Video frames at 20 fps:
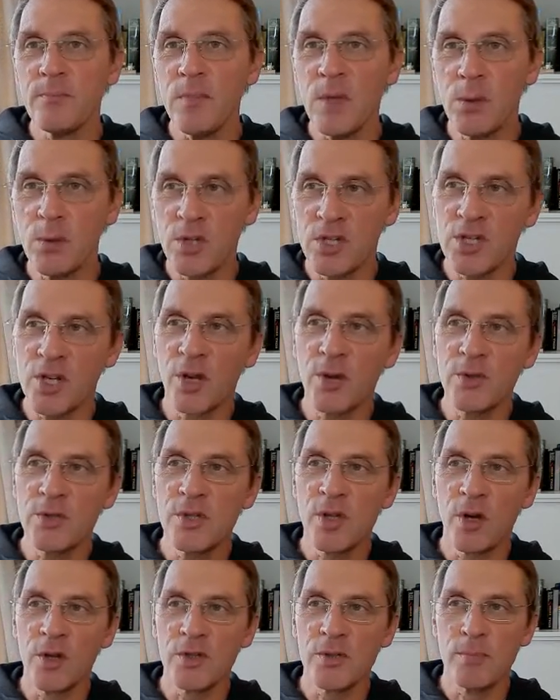which shows
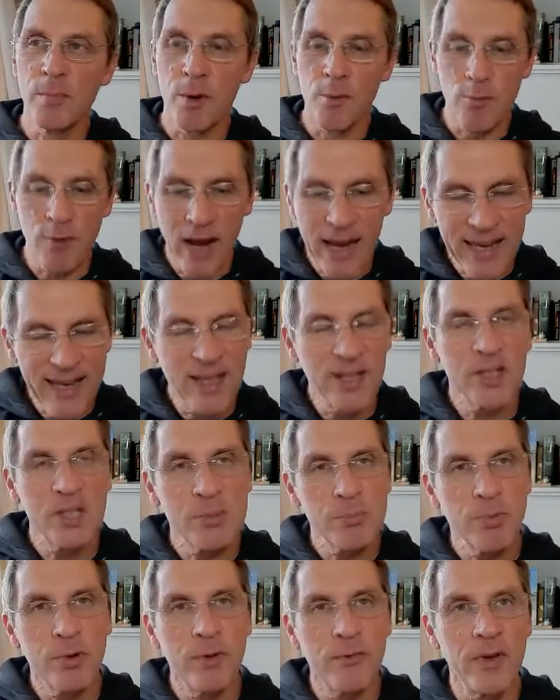God's miraculous
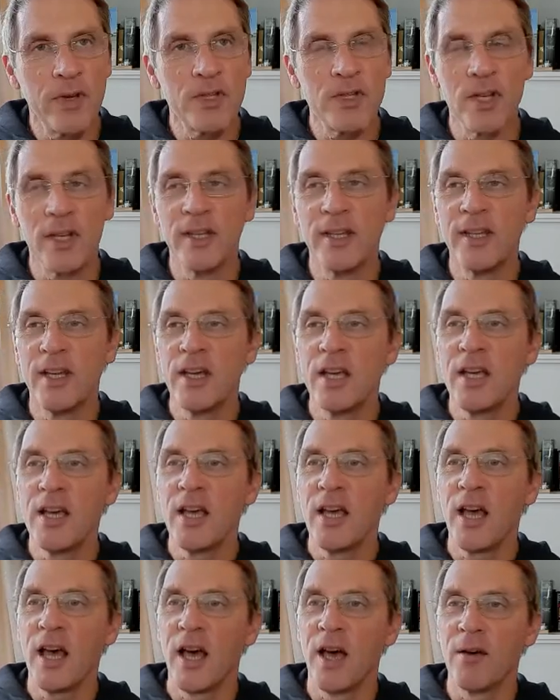provision
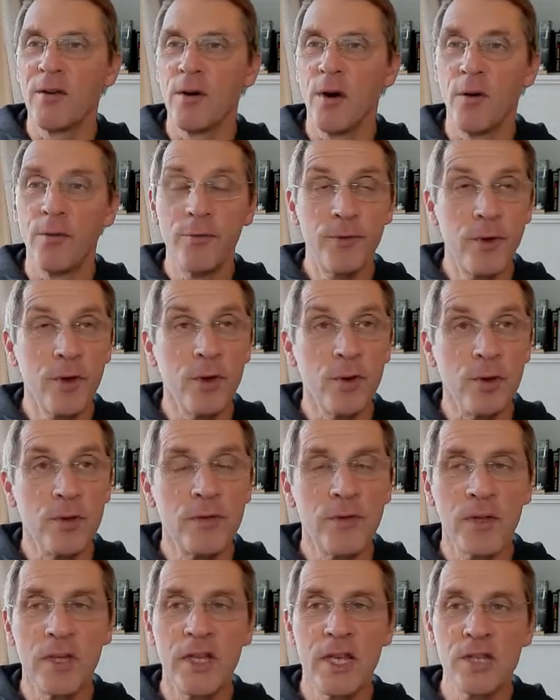of food
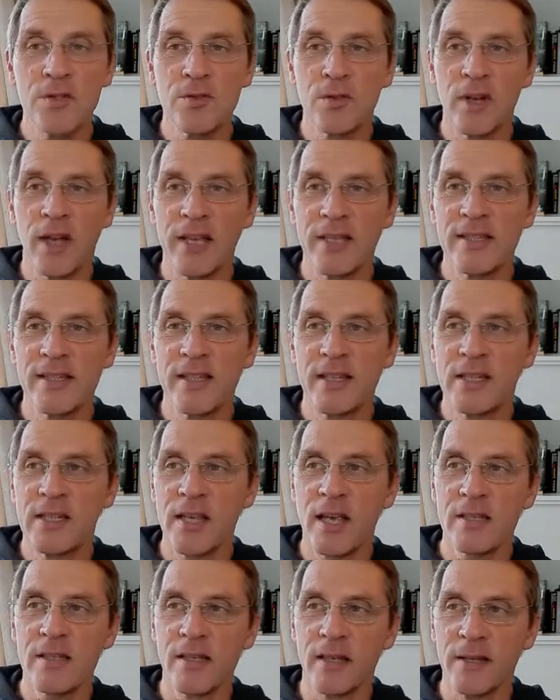for the Israelites in the
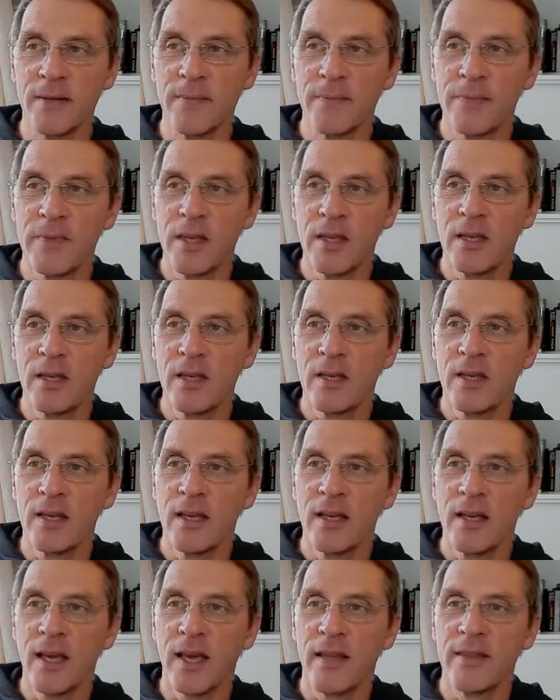desert.
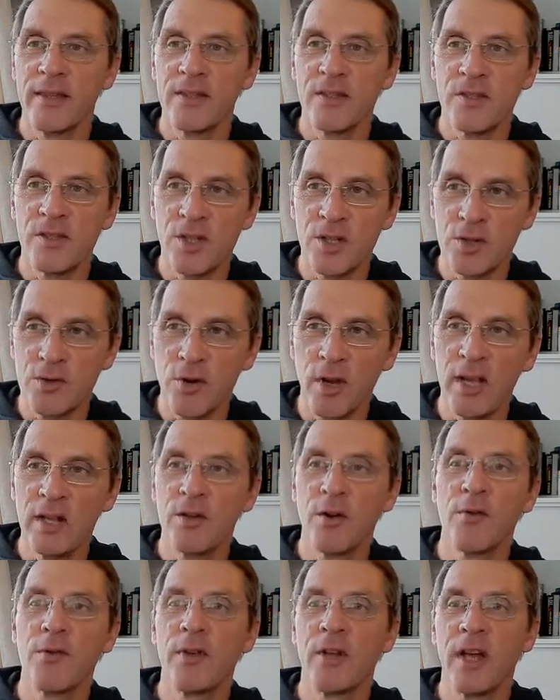And this is the
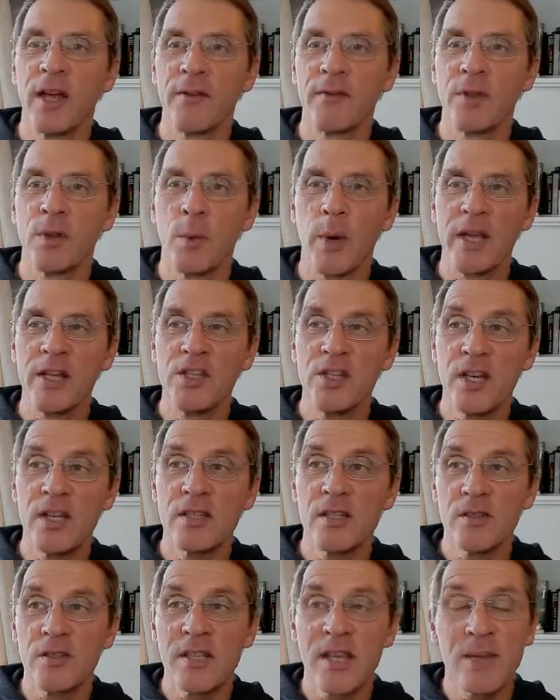trailer, if you like, for the way
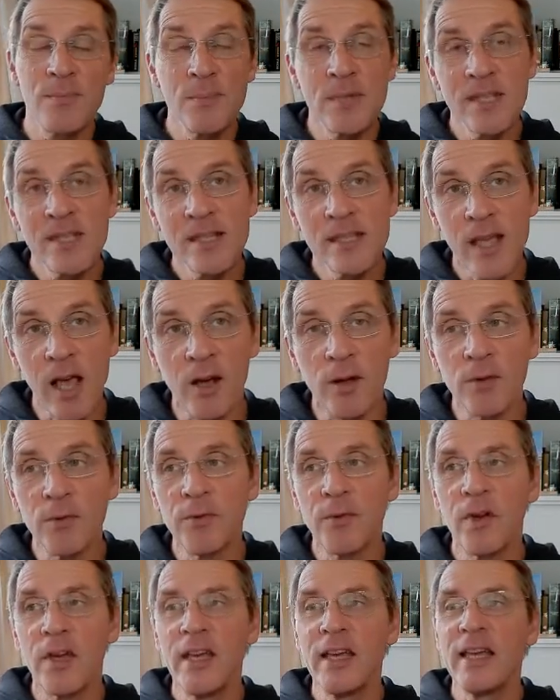Jesus
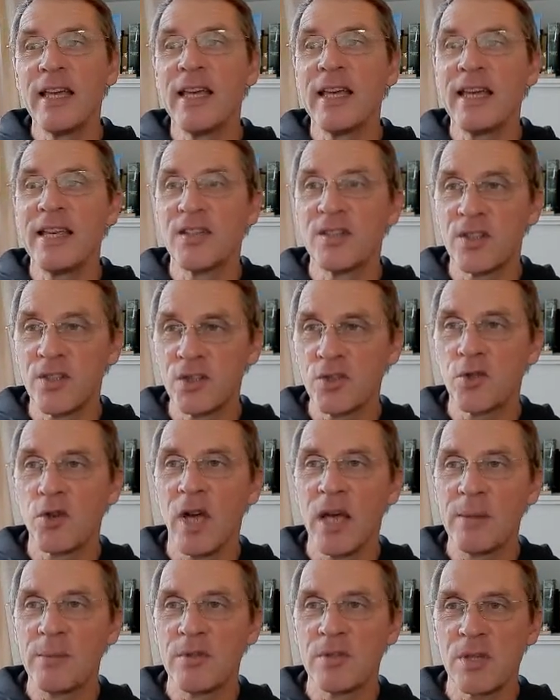himself is
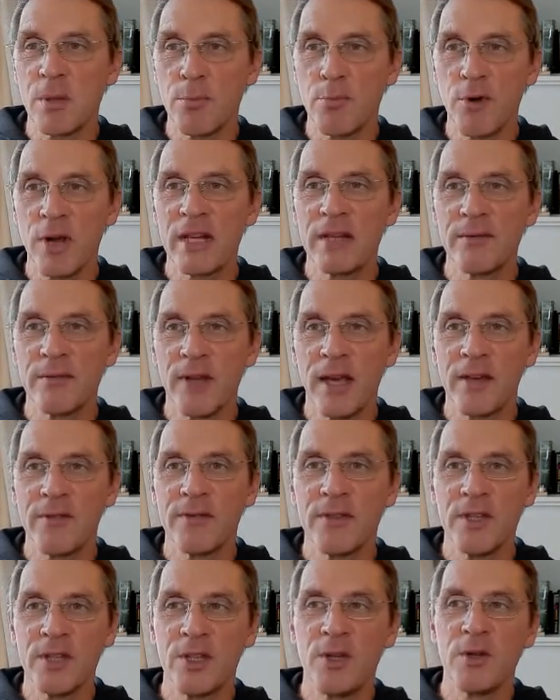described as the bread of life
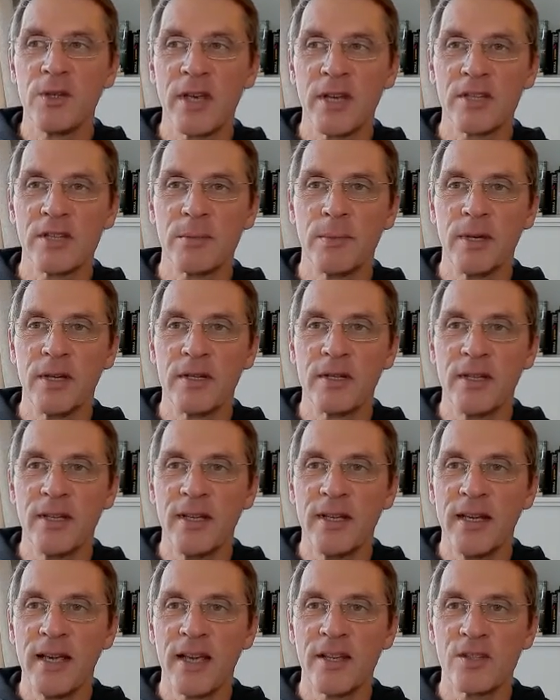in the New Testament,
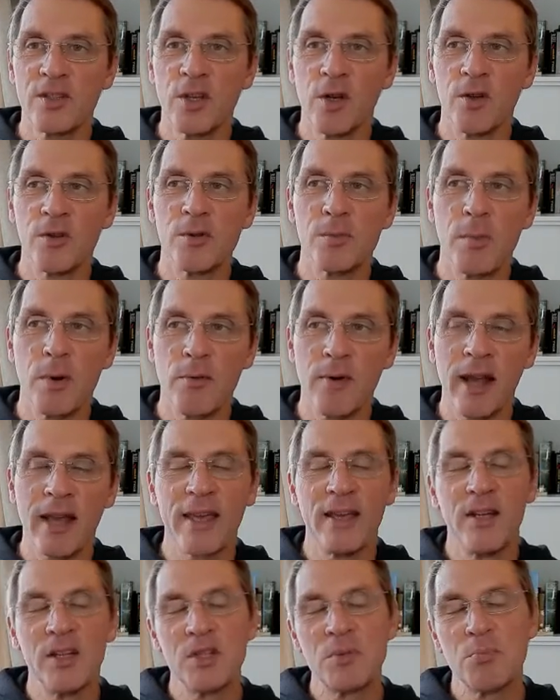as God's
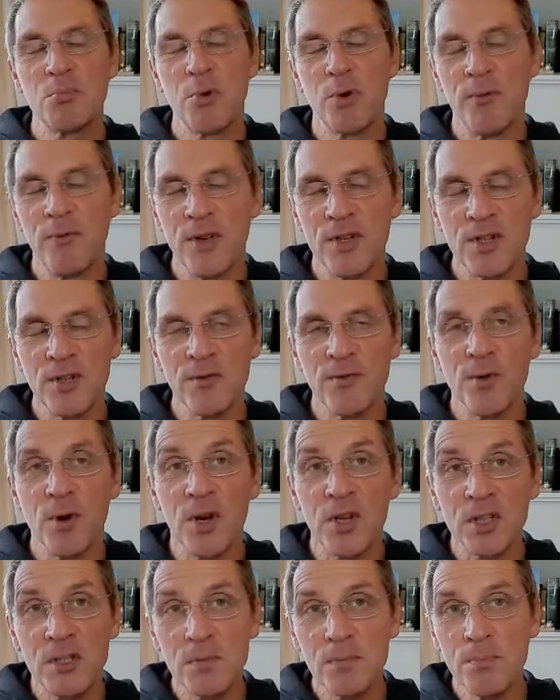miraculous provision for
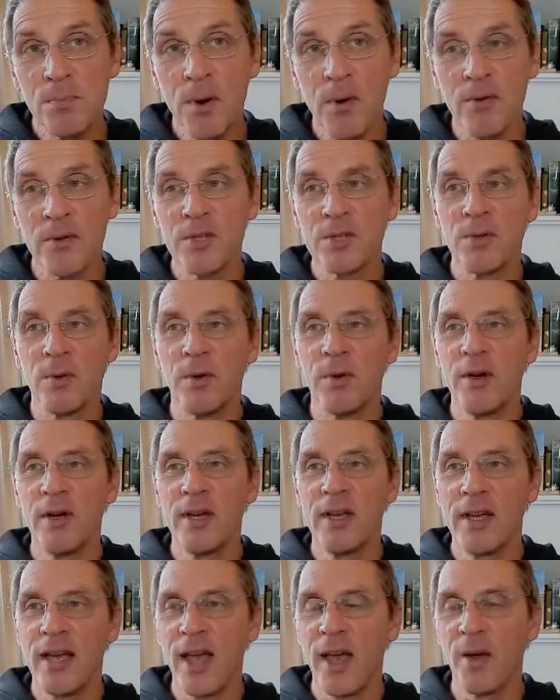our spiritual
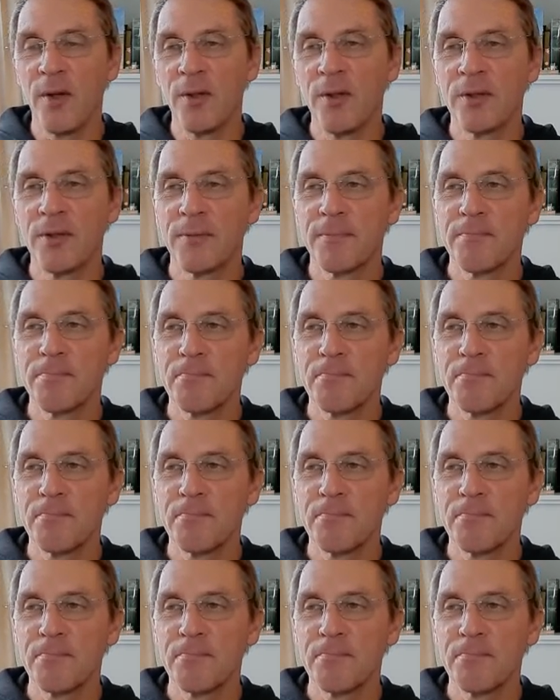health.